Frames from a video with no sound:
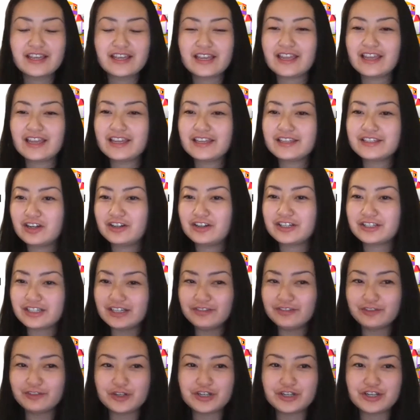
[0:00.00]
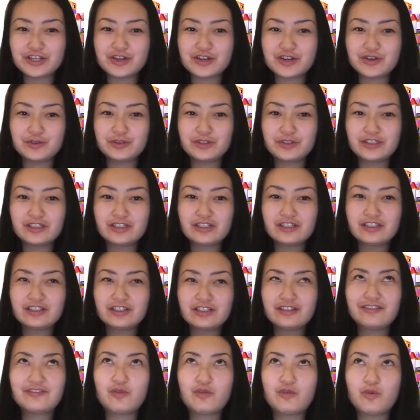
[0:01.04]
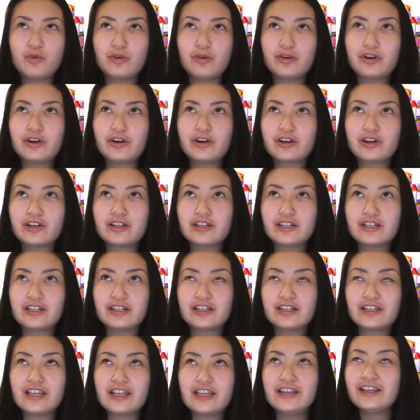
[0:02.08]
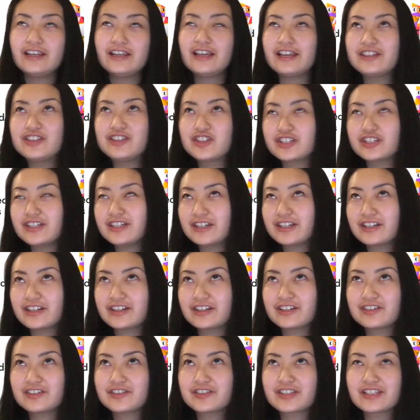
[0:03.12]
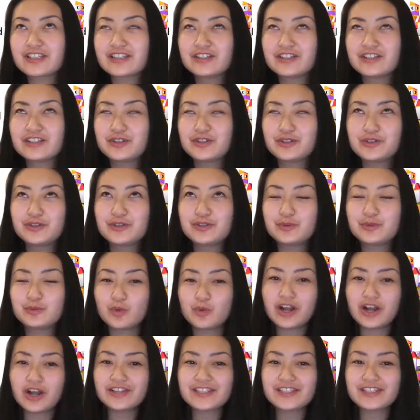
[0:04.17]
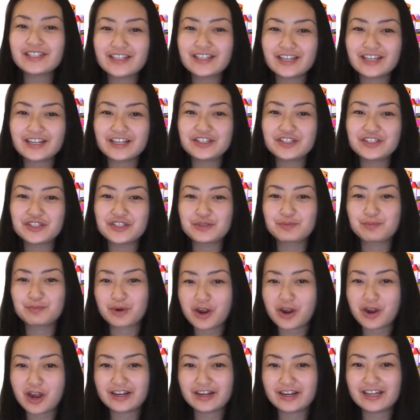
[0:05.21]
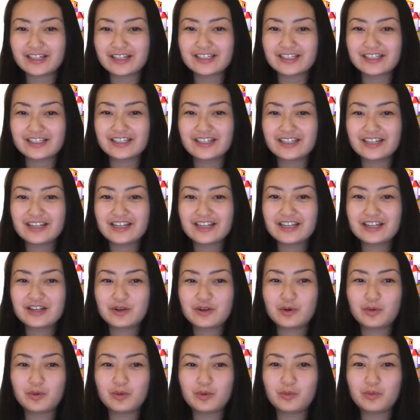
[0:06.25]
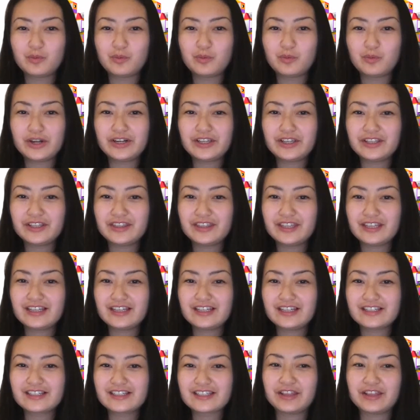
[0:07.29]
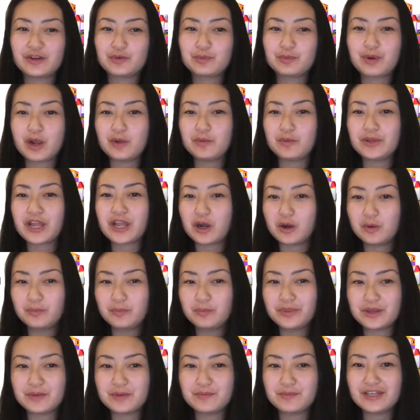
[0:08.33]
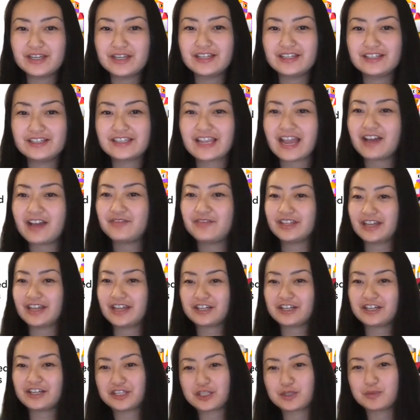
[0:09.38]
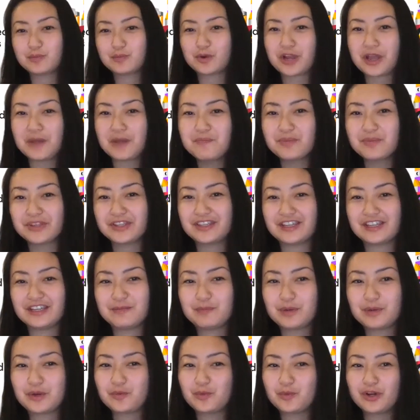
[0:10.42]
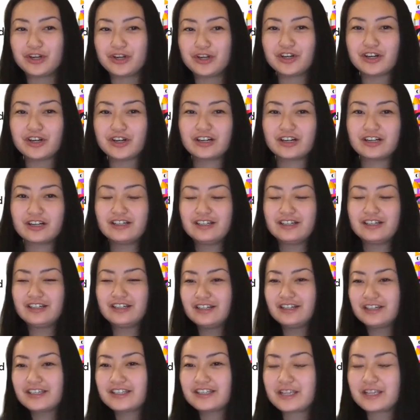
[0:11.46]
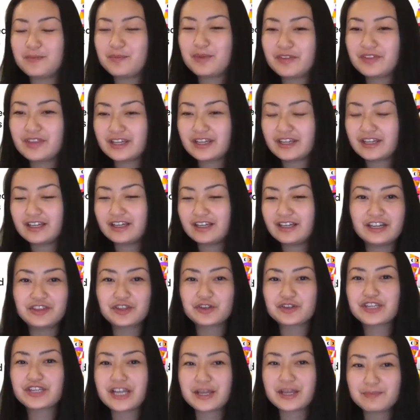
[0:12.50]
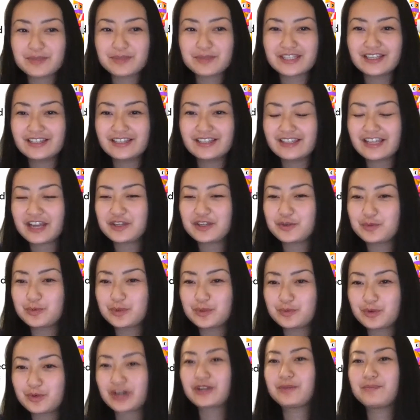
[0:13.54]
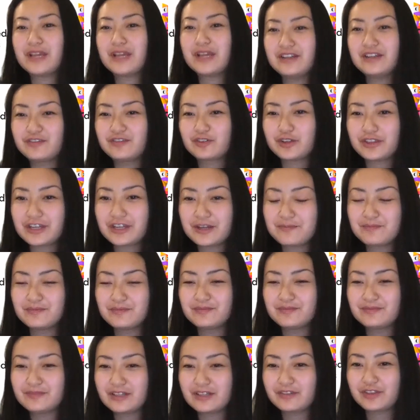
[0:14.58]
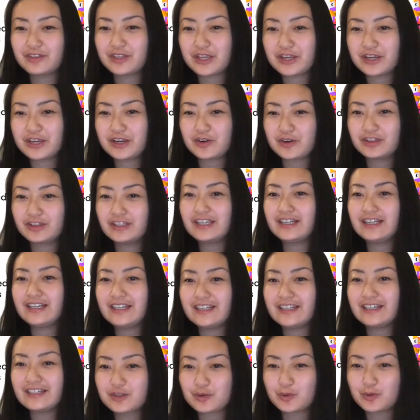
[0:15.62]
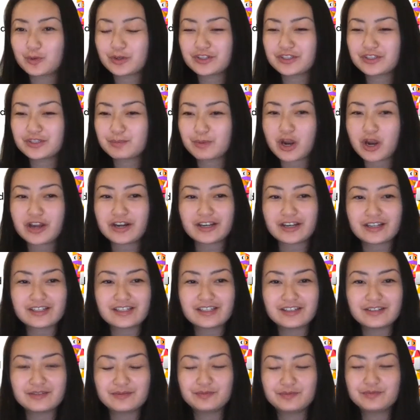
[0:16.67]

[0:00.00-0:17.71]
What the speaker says: And on a different note, for any engineers who want to get into product, one of the things that would probably help them is having that customer empathy. But what are some of the other tips that you would recommend for them if they are leaning towards product?